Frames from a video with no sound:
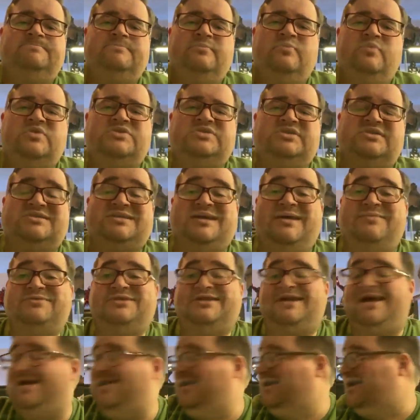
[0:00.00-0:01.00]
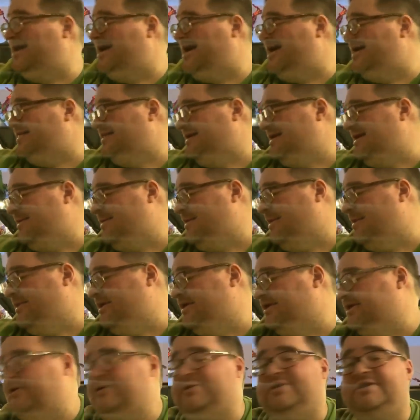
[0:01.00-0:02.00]
What's on tap tonight? I think I'm about
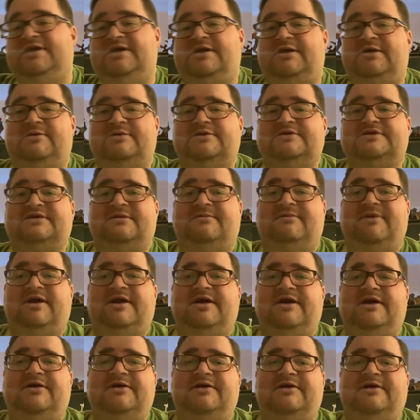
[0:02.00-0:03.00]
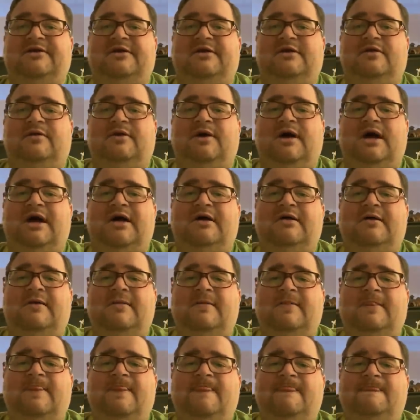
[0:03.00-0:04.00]
to go to dinner with somebody here in a little while,
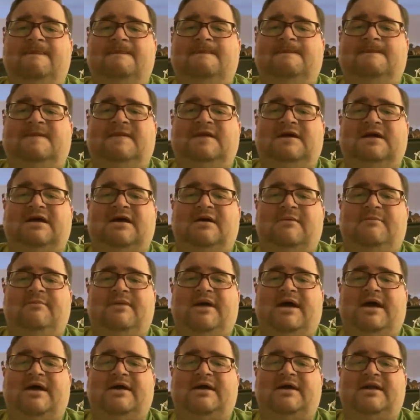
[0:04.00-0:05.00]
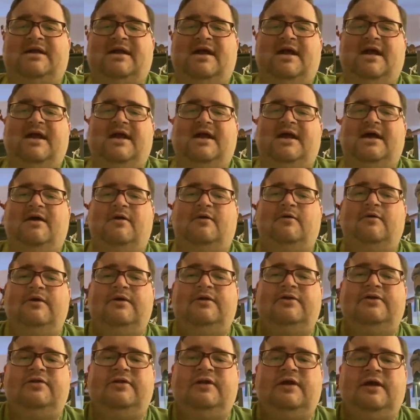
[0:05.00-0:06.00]
and then come back and hang out
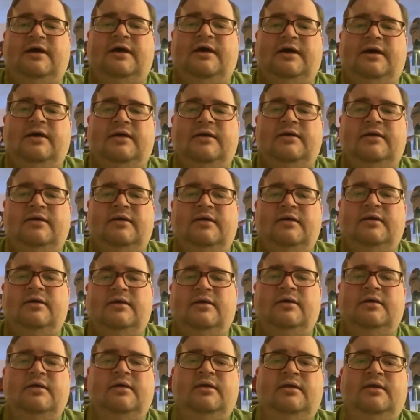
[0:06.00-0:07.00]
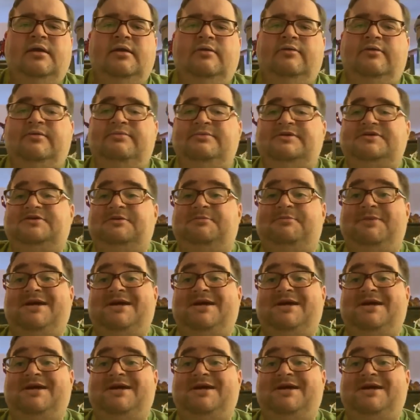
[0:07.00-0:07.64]
with Mr.